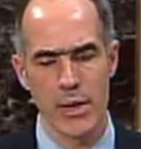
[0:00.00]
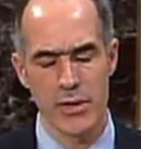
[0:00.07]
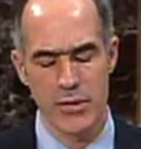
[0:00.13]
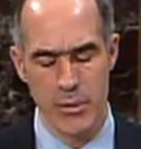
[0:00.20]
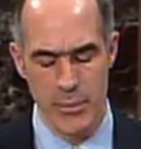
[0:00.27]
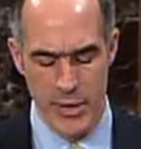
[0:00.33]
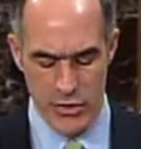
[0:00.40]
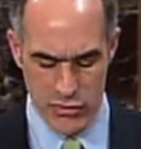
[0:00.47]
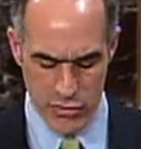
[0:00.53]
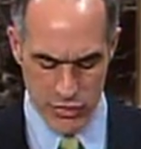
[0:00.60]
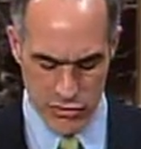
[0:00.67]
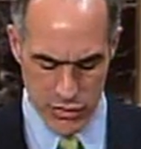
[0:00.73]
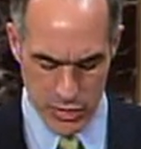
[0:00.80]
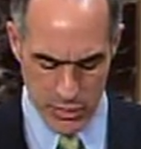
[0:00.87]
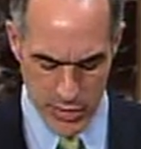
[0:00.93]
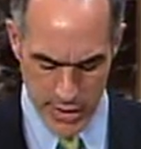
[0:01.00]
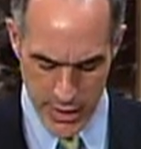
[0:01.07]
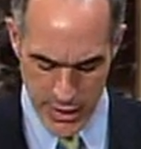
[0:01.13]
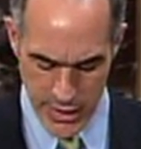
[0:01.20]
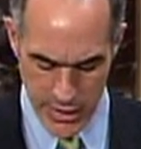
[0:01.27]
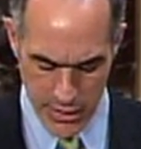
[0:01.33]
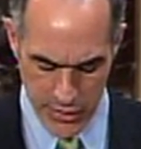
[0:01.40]
to make sure children
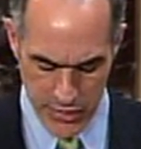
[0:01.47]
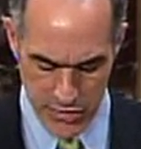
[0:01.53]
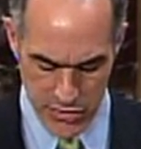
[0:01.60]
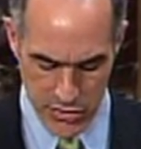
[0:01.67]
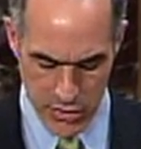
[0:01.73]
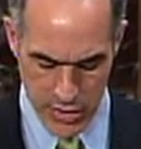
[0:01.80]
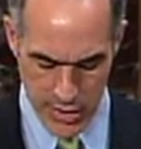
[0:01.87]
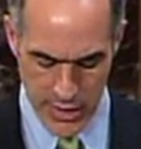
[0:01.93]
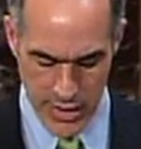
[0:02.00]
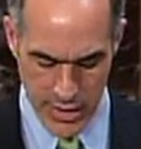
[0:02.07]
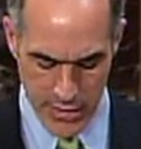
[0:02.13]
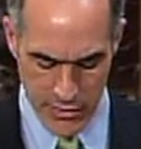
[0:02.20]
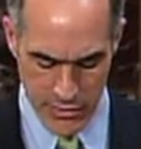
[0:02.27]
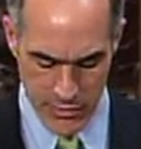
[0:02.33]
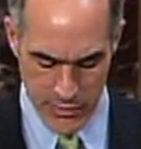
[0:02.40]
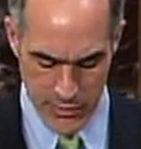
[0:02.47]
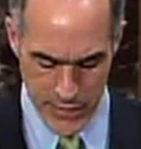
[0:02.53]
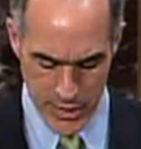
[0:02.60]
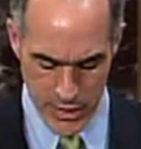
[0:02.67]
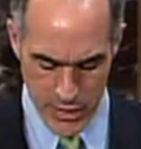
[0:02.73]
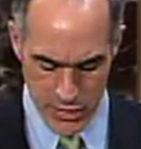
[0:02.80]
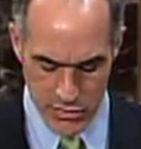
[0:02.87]
get a healthy start in life.
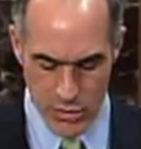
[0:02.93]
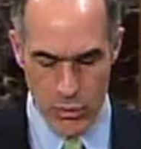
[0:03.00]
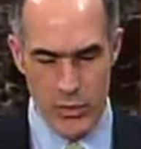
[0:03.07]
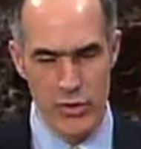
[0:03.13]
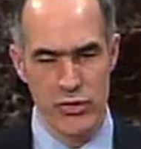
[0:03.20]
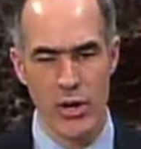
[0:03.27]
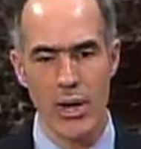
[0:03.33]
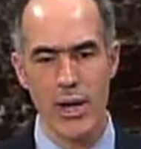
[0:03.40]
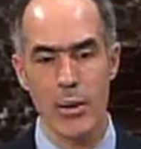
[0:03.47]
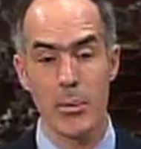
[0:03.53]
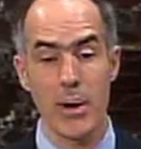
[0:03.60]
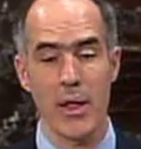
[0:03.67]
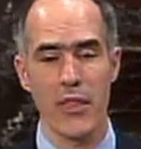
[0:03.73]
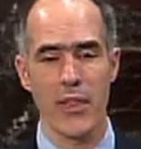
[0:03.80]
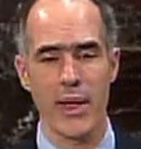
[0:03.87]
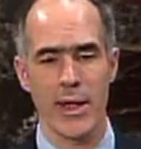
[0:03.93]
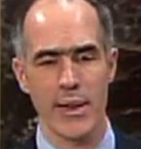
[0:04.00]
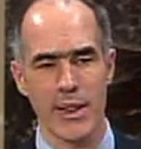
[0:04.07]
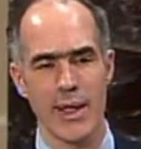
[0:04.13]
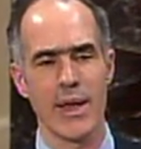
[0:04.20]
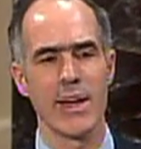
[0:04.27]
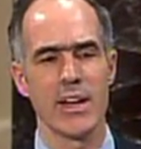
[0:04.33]
So when we talk about
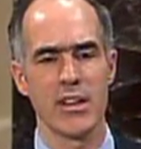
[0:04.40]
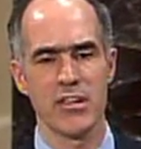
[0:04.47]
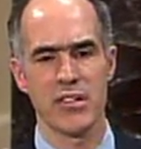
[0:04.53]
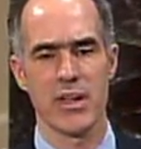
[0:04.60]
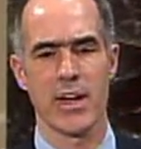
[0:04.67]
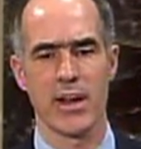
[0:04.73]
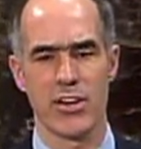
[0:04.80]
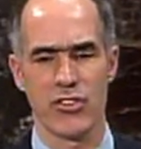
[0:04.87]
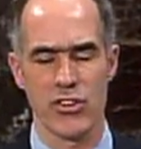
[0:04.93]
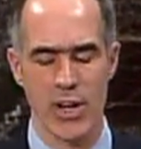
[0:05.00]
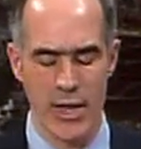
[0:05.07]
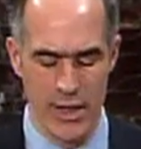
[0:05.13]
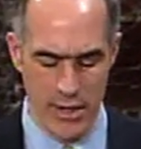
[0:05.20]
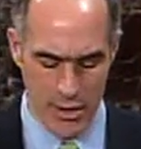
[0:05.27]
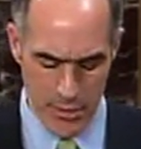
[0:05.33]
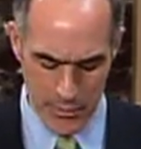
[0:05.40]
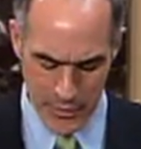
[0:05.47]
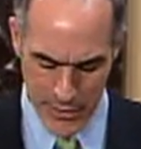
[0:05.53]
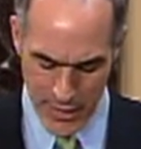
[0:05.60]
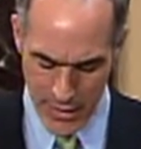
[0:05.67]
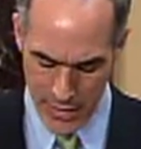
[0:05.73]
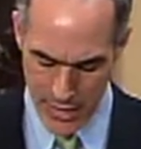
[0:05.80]
that light inside a child,
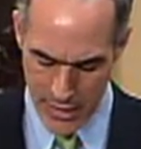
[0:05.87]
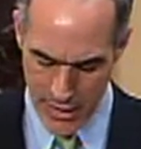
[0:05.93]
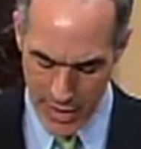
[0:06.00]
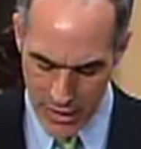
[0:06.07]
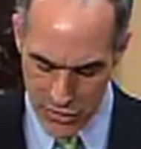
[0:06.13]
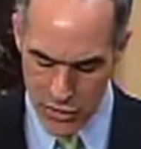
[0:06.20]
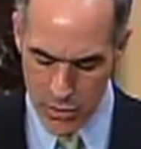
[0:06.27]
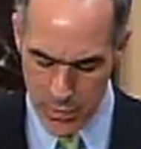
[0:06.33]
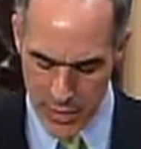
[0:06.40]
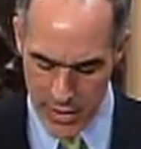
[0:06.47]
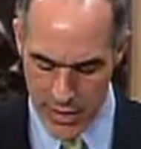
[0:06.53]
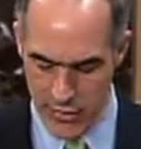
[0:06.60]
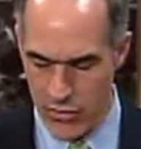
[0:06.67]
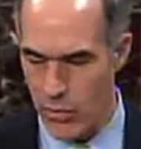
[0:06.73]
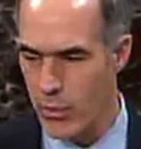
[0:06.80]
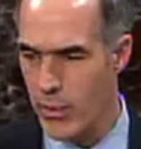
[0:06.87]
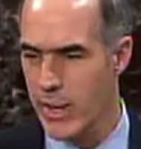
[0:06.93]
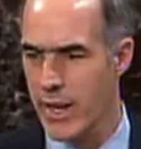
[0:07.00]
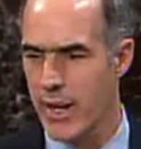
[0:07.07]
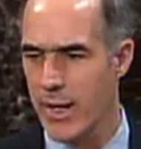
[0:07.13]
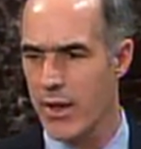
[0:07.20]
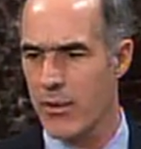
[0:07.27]
I do believe that we
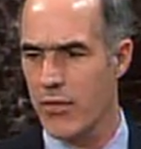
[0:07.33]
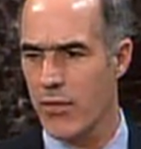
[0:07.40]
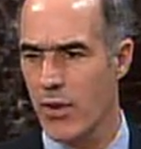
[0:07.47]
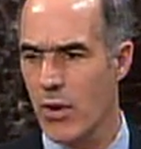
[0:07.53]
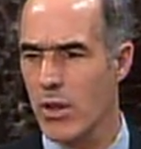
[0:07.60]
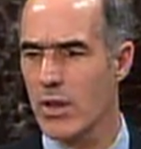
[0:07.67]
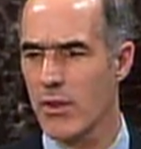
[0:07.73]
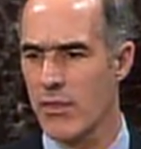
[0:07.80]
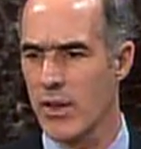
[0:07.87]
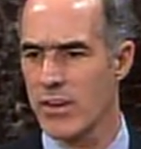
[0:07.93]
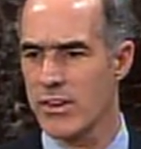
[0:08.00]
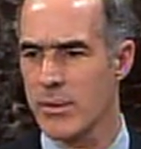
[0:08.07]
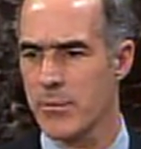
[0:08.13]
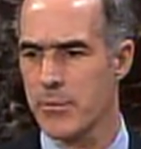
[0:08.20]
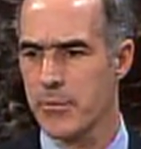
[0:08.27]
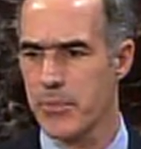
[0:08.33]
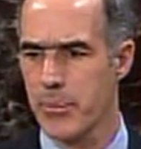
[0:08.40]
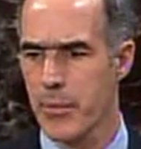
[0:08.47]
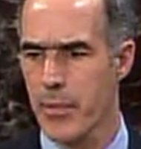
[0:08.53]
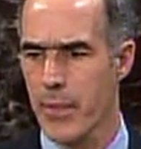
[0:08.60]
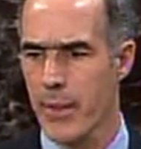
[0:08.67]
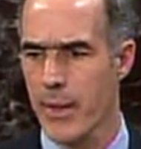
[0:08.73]
have, all of us,
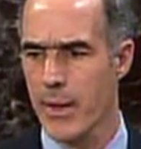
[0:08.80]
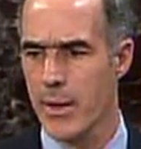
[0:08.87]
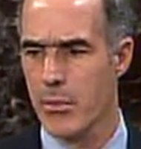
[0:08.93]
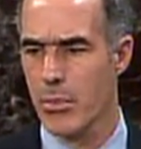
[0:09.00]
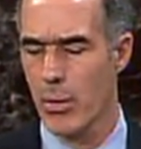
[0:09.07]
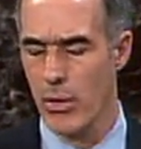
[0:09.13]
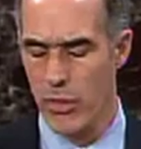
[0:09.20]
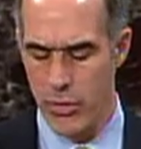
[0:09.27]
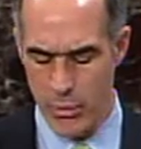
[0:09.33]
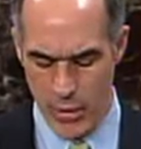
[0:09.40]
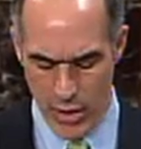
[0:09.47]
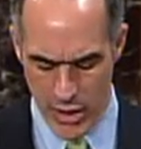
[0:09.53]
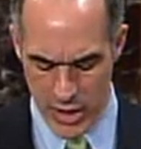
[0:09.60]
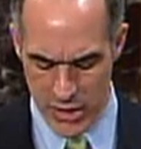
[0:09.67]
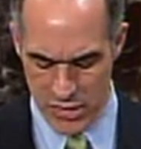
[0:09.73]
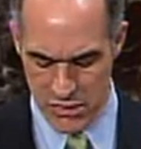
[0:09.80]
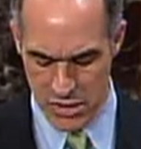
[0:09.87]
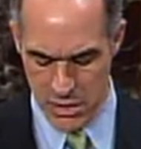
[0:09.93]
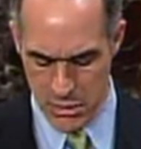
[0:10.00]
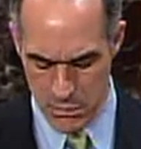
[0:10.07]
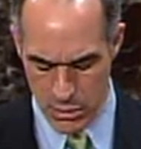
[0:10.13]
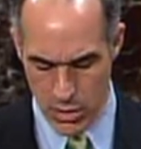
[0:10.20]
in both parties,
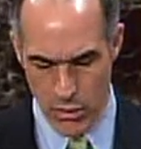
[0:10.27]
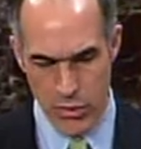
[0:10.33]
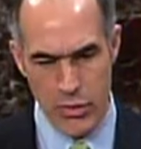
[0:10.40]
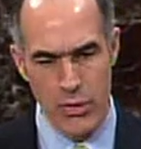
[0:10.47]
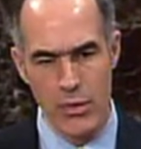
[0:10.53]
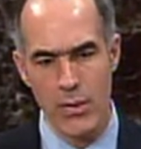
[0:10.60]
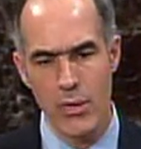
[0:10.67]
in both